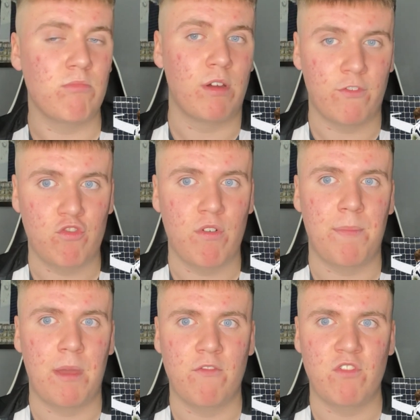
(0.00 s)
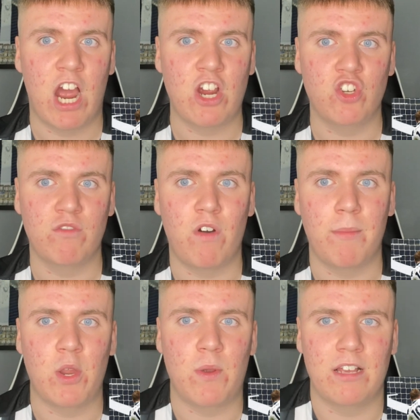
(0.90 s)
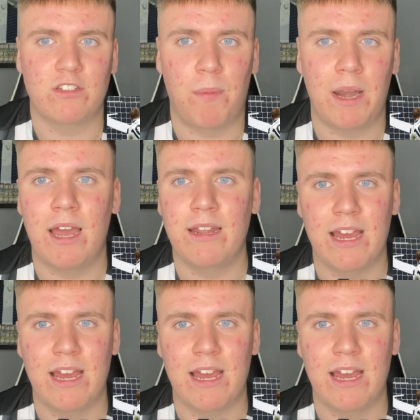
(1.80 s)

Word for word: Another great bit of reaction from a Newcastle player